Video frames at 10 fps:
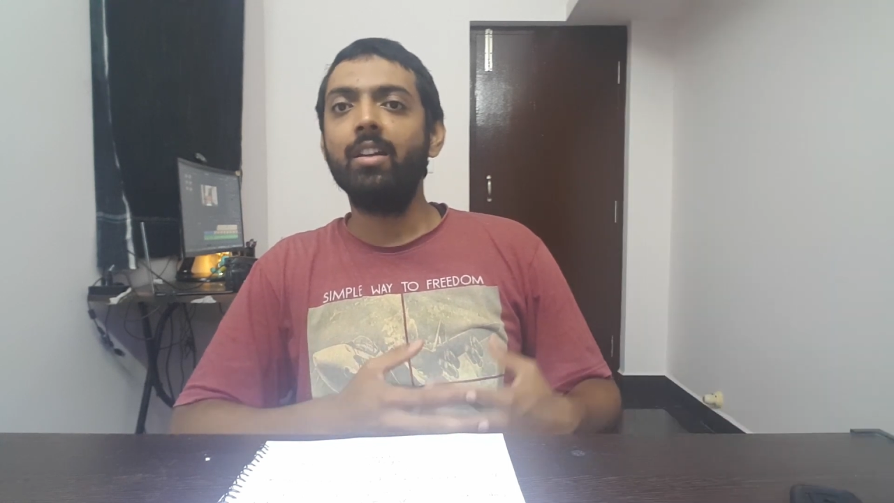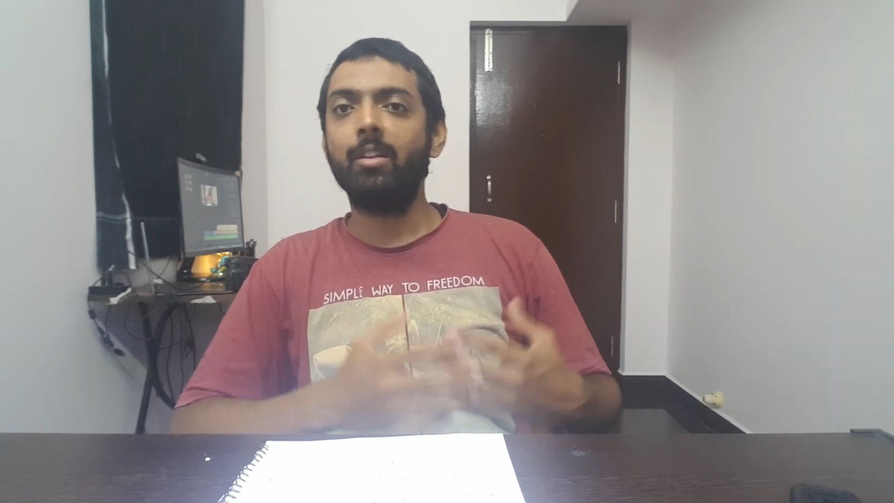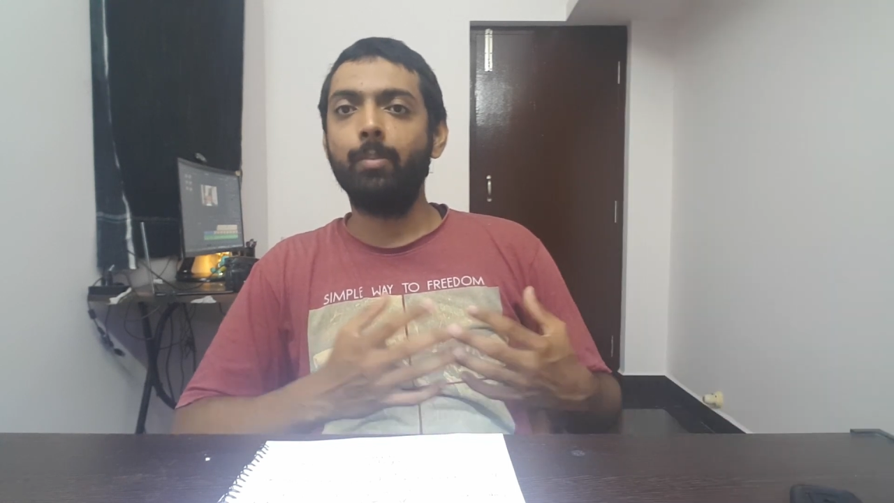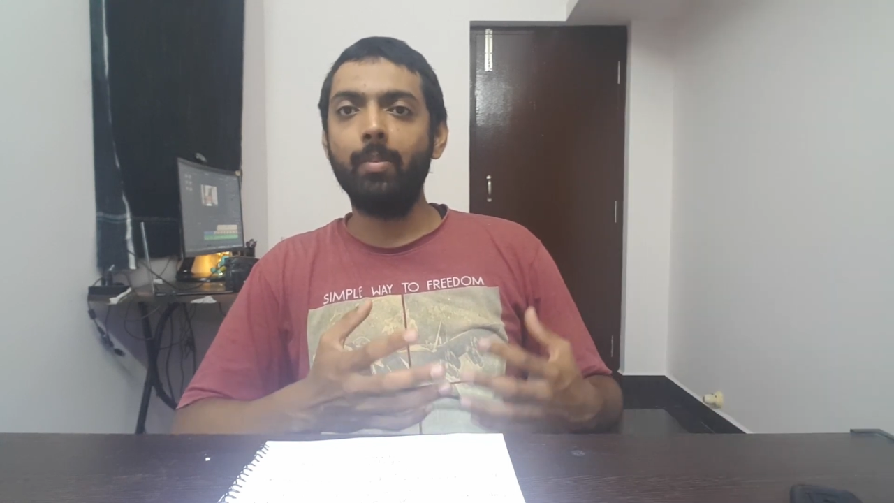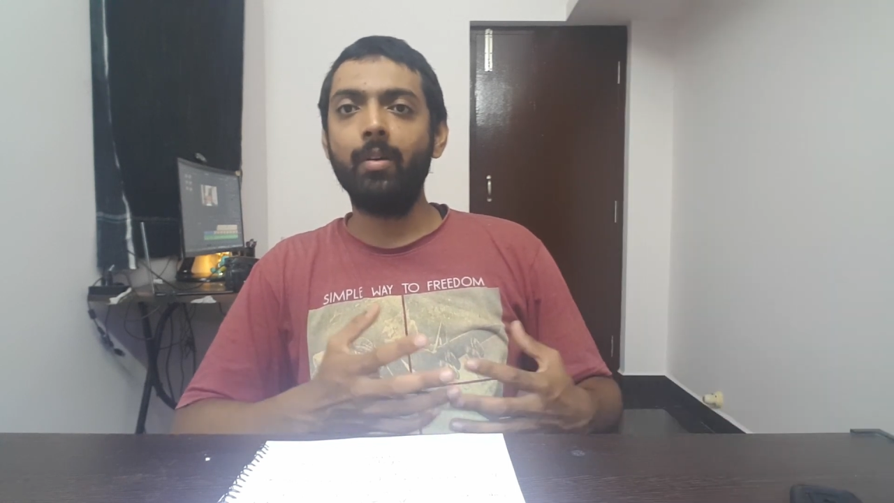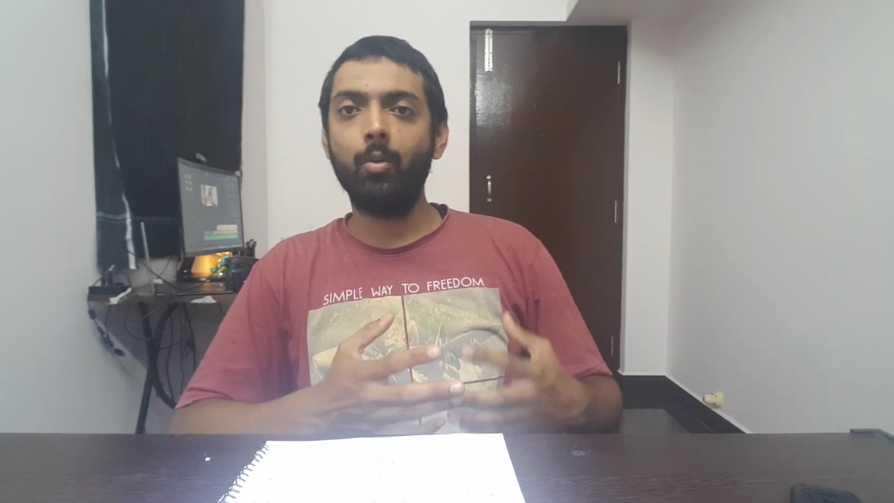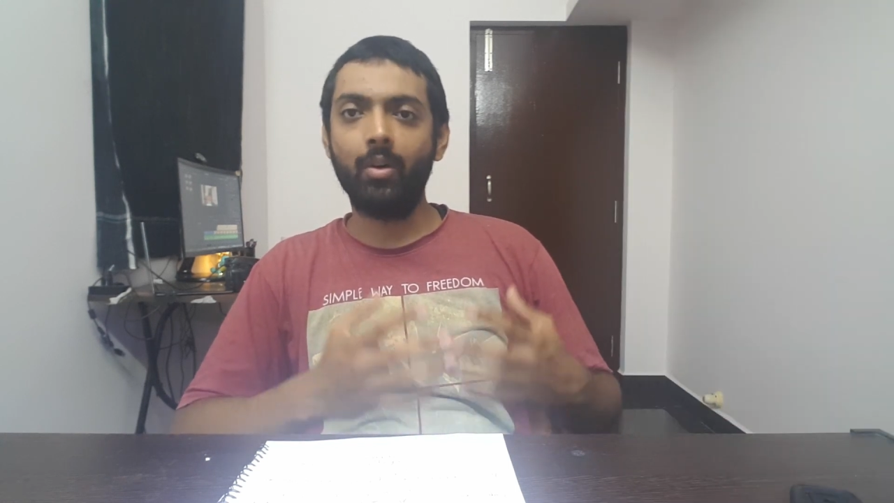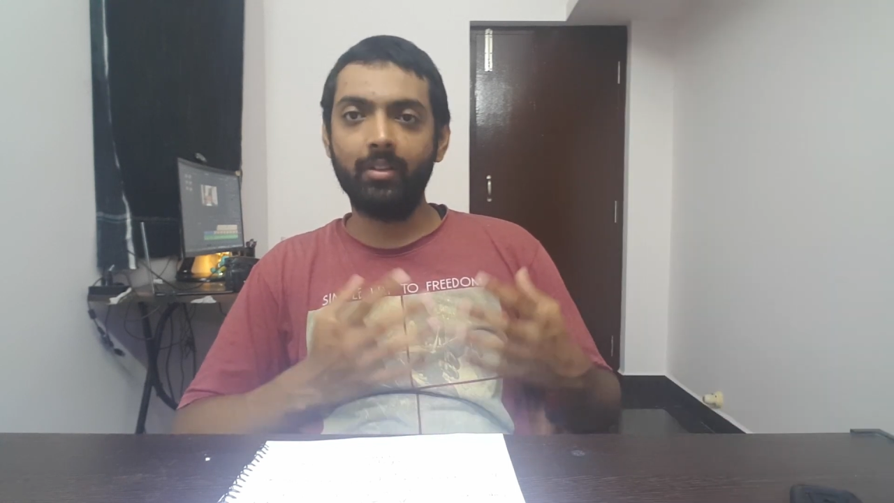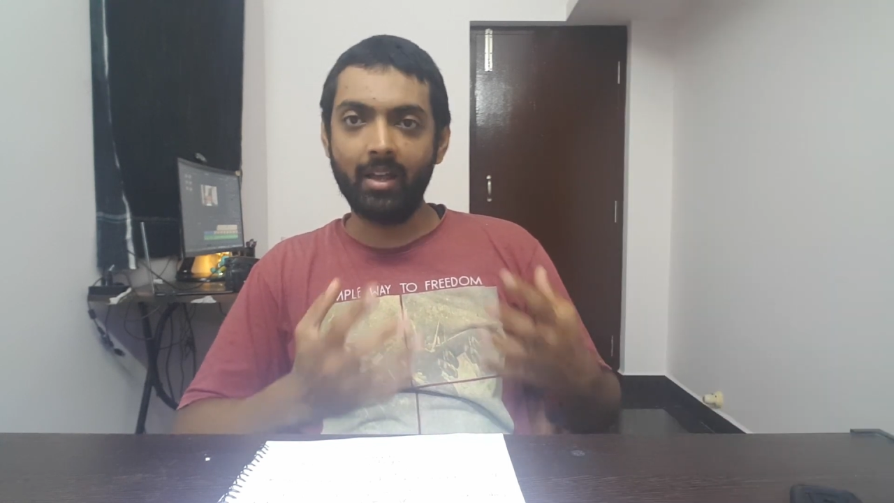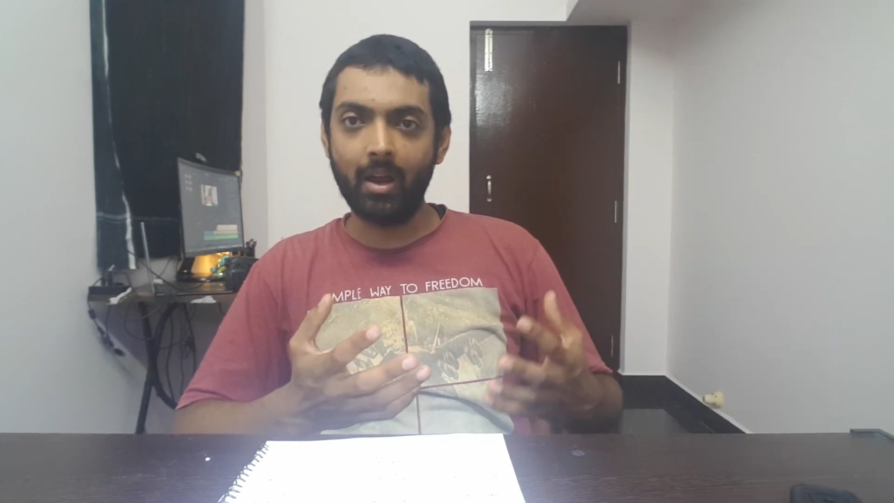the people who
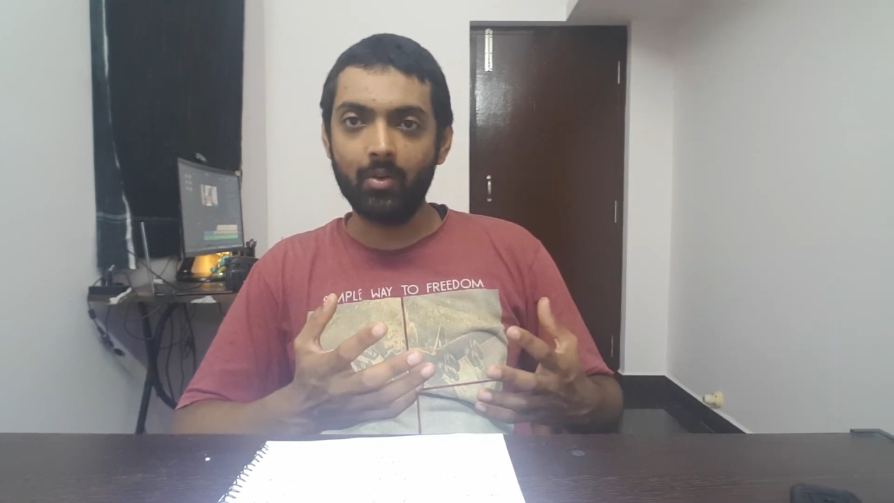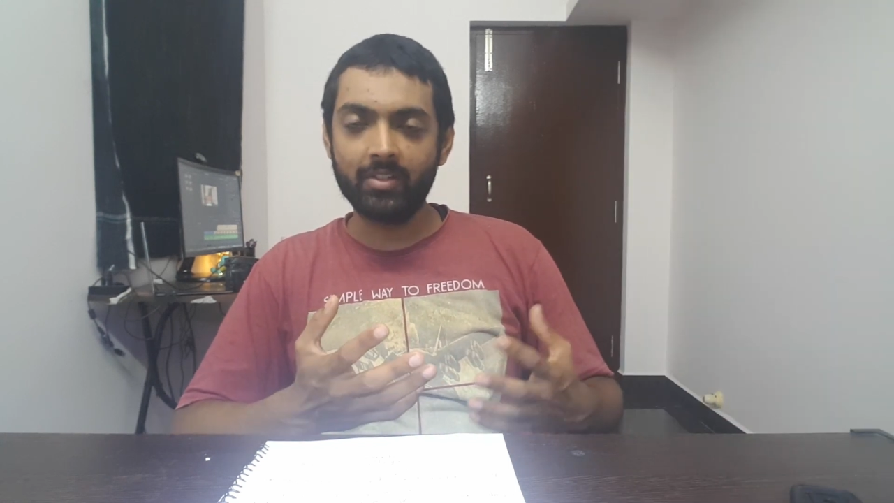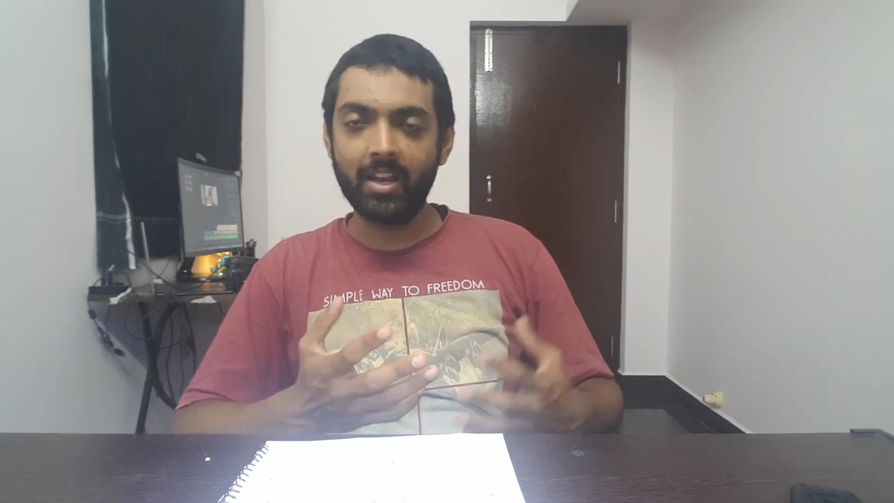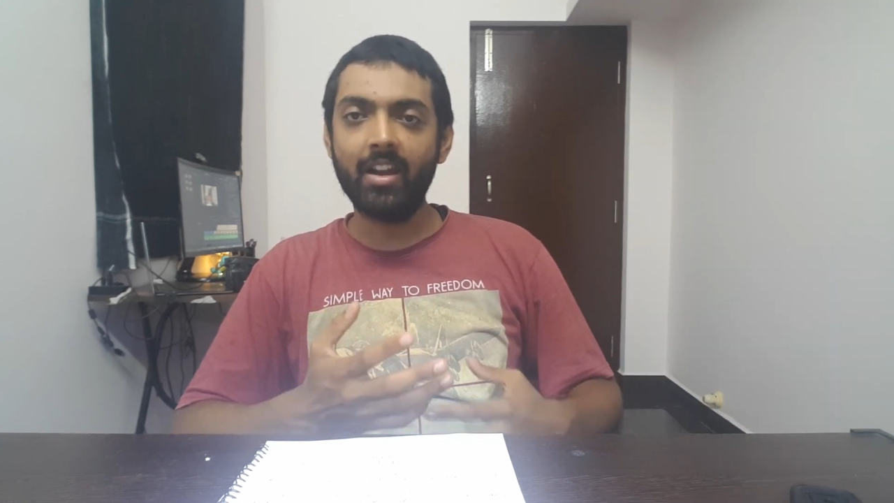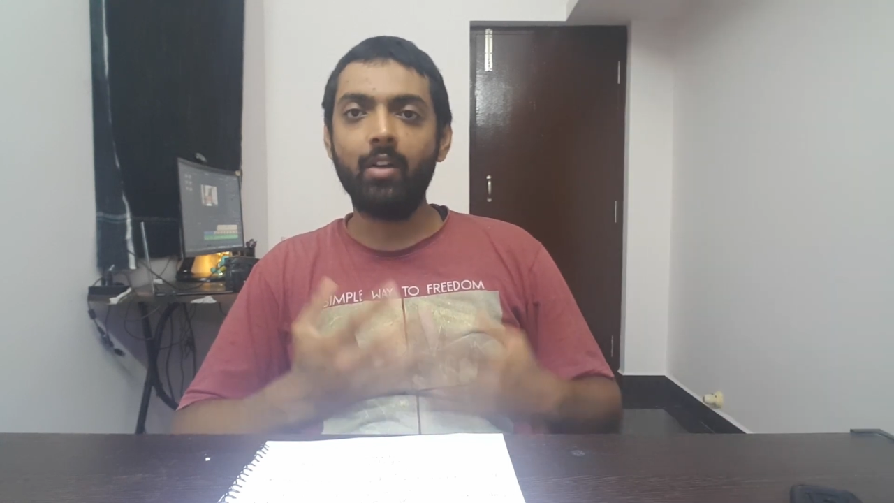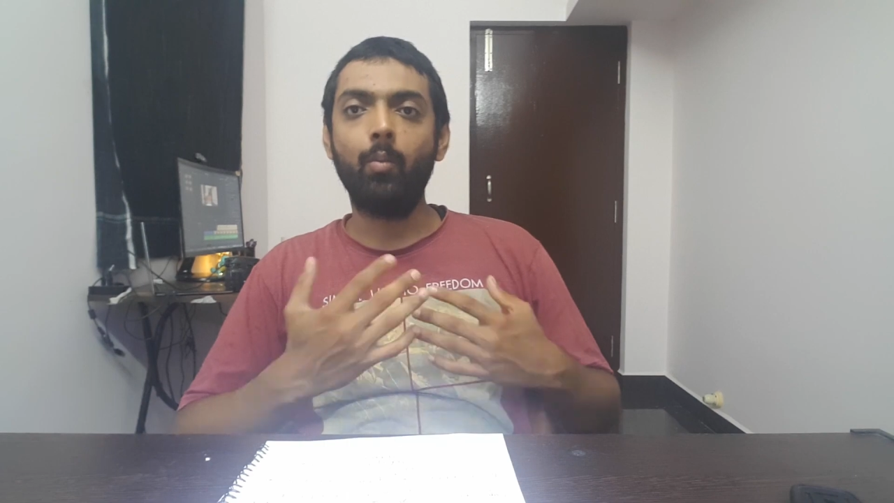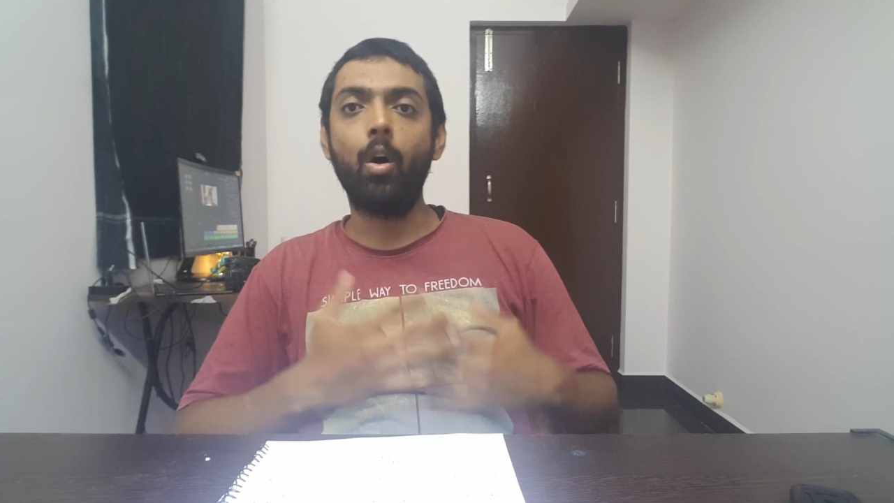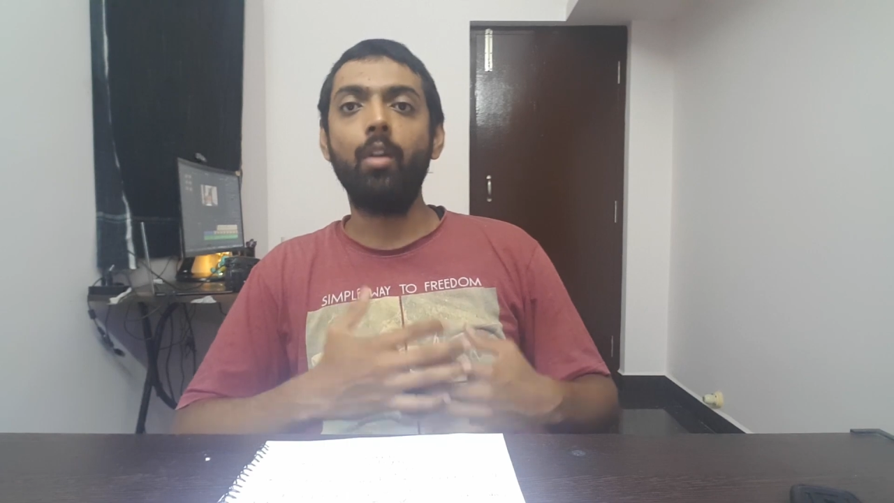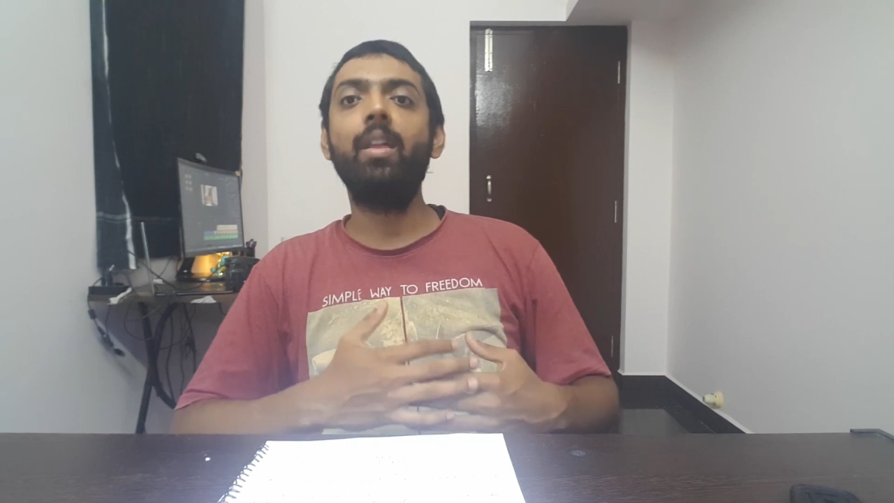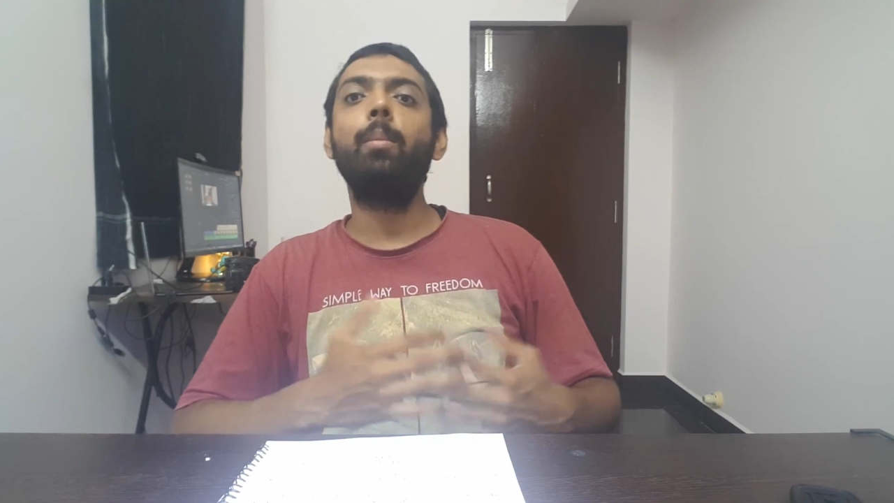are there outside and
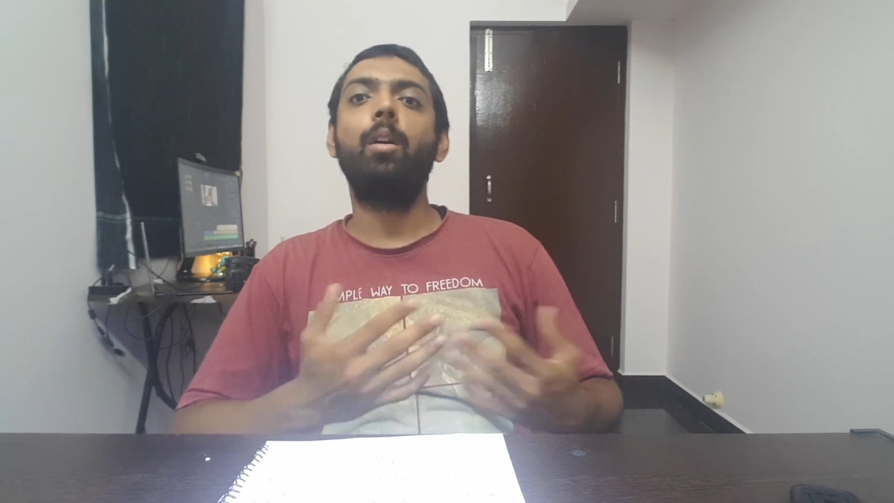warn them